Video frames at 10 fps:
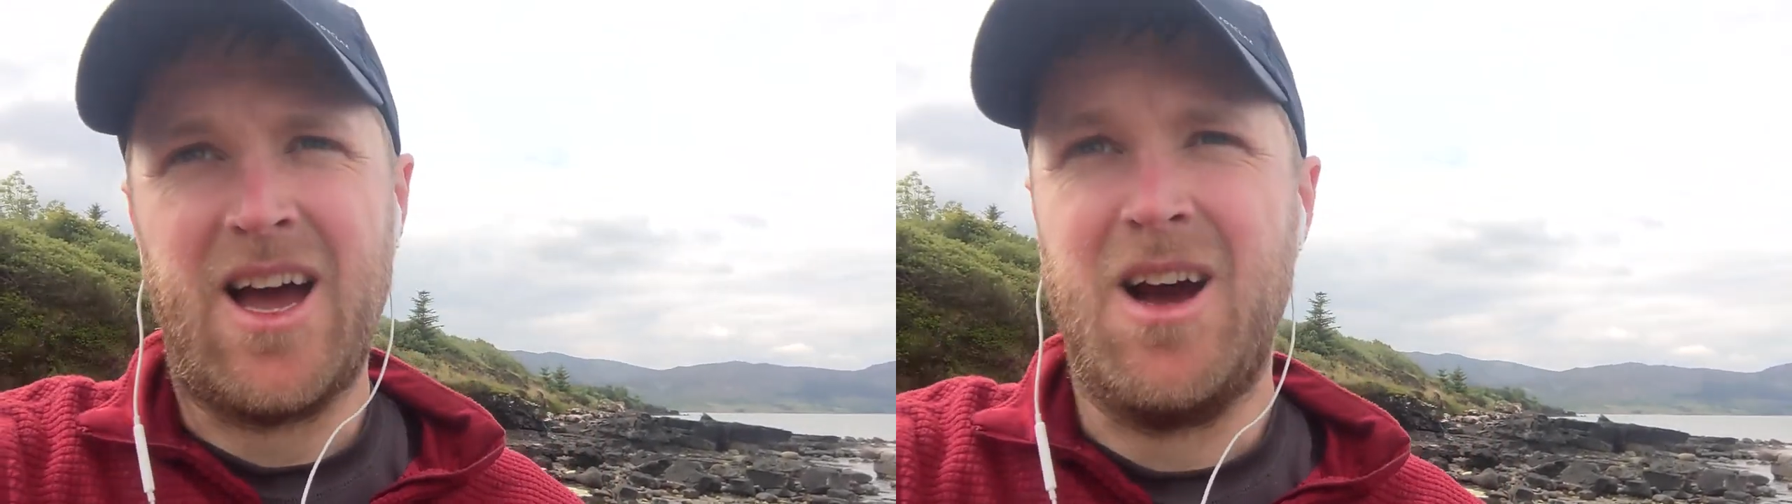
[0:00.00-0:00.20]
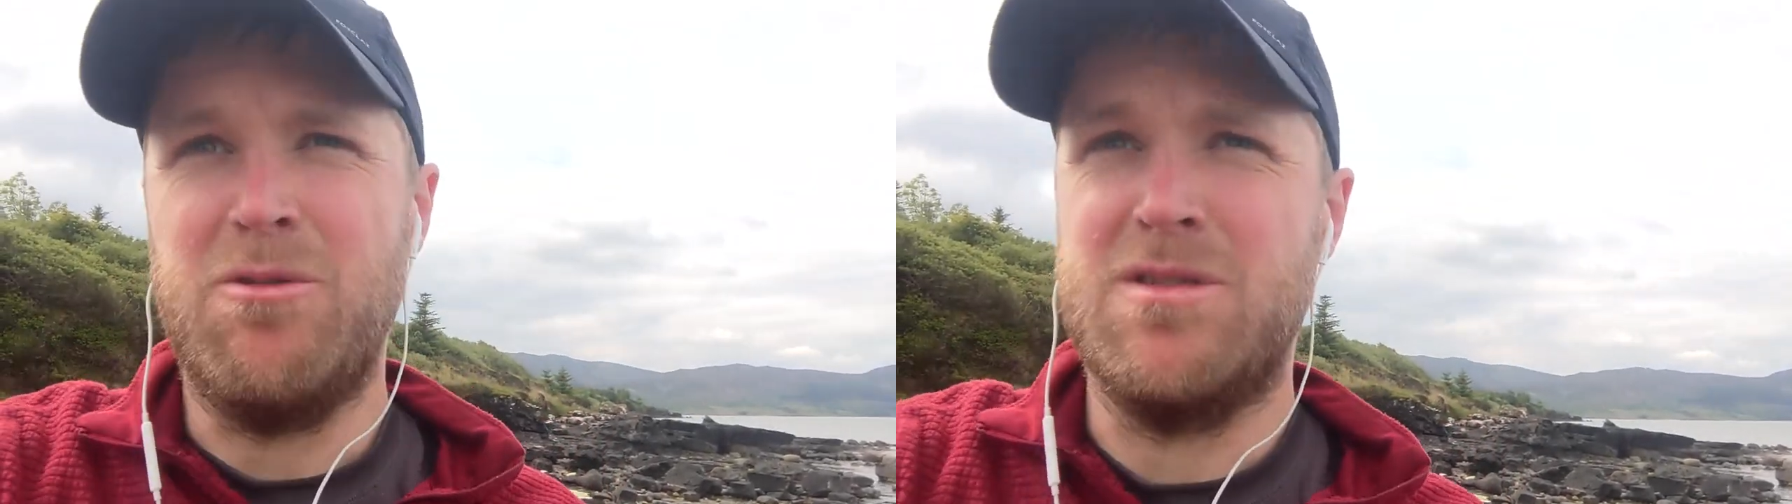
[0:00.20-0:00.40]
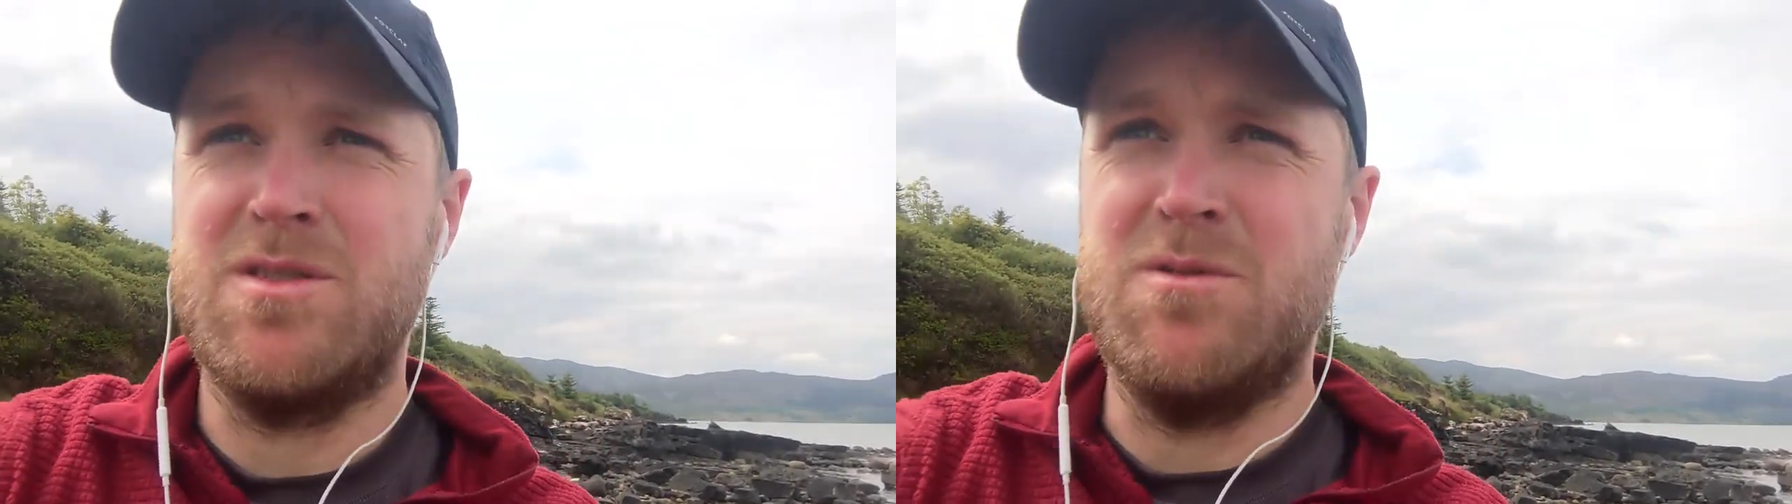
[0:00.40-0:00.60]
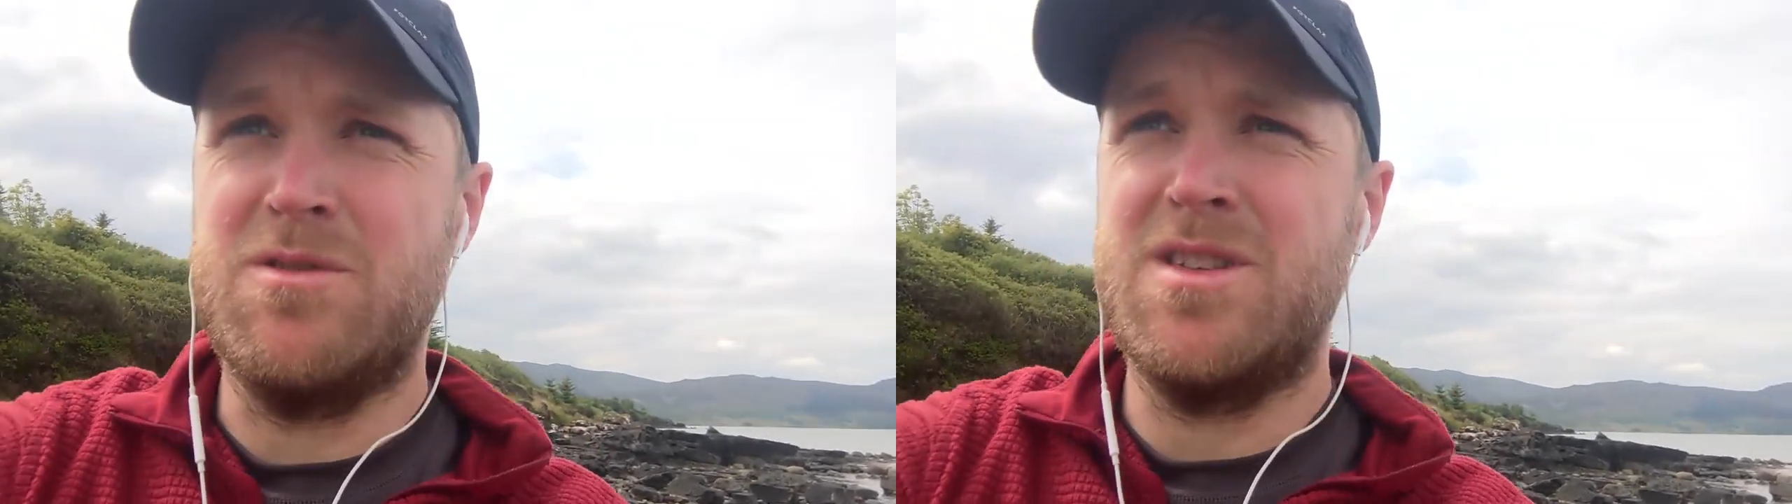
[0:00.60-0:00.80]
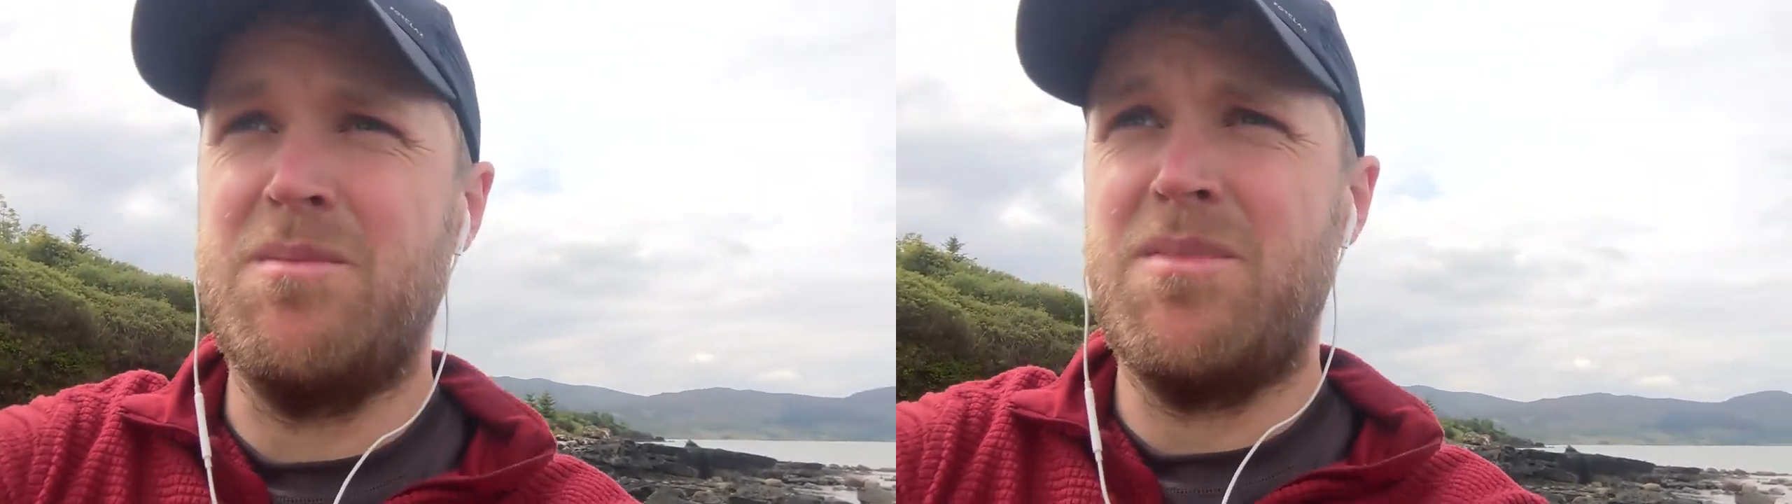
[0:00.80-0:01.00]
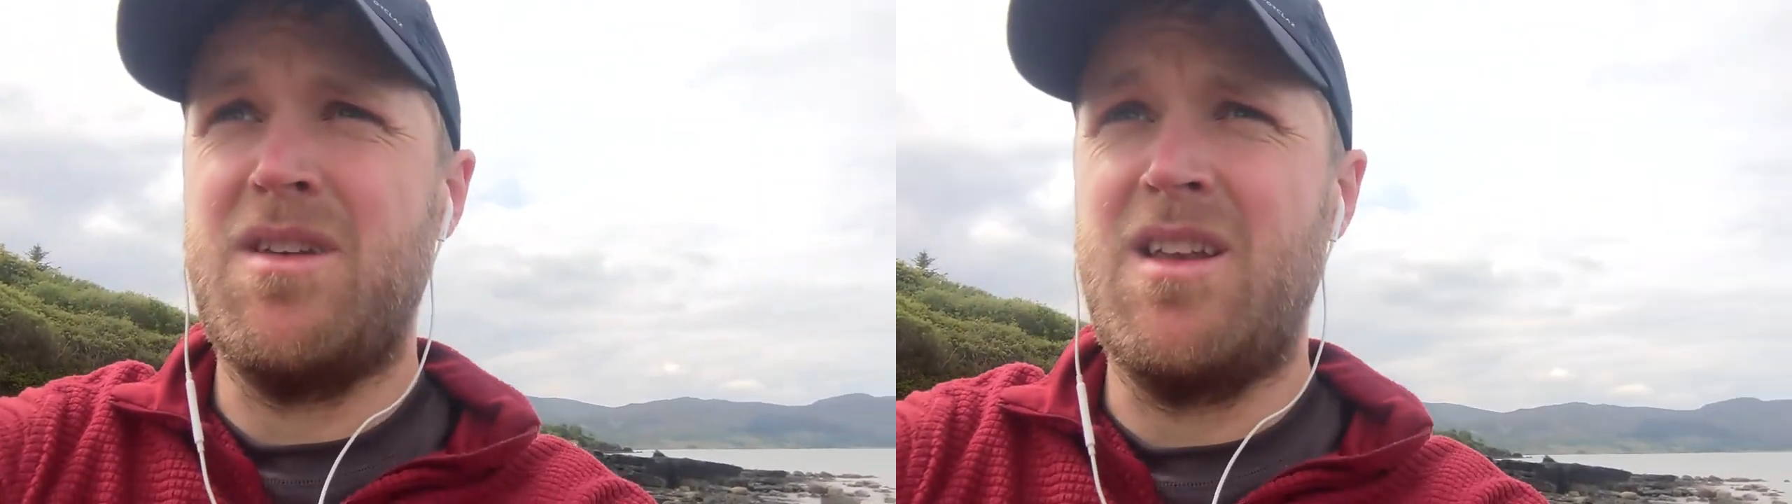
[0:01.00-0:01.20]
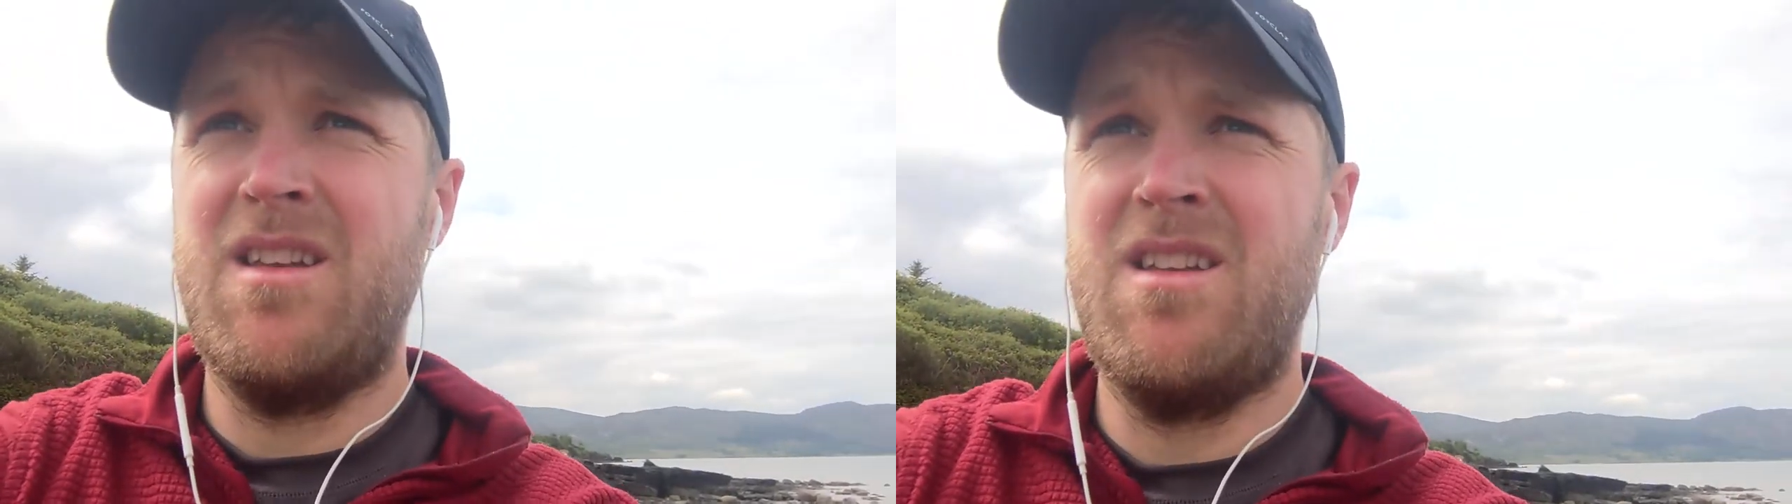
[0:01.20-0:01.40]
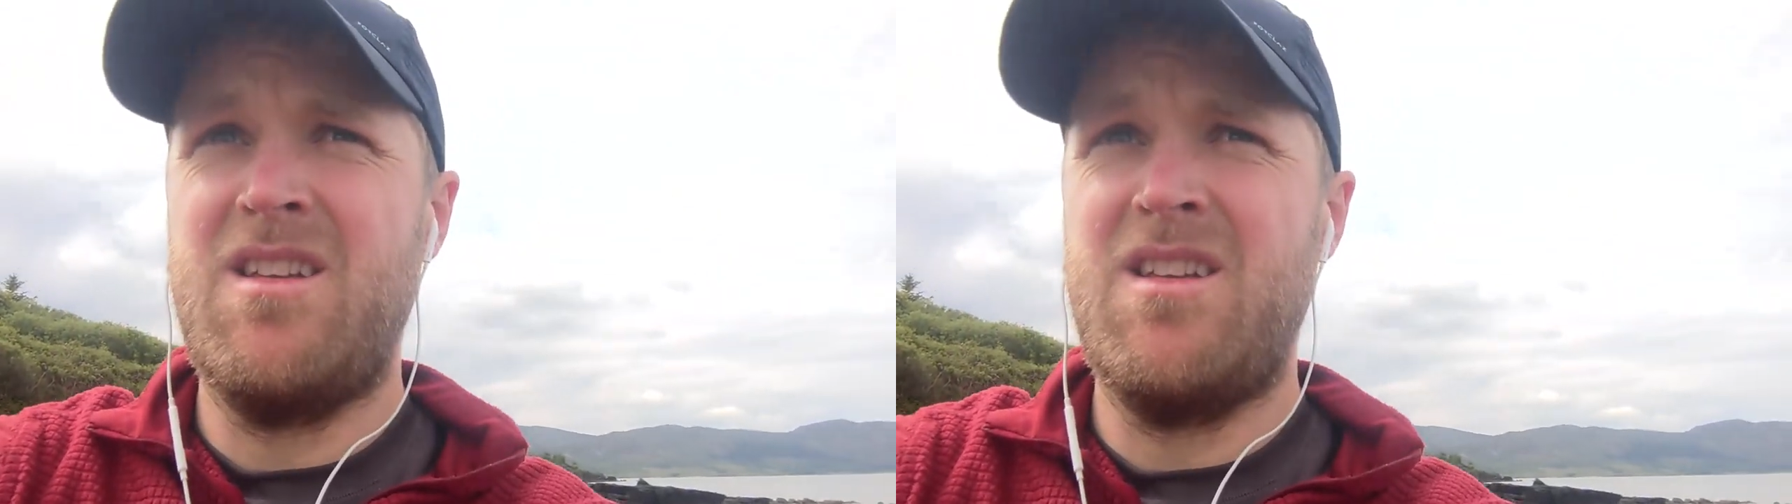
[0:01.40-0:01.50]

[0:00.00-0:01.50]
hours or something,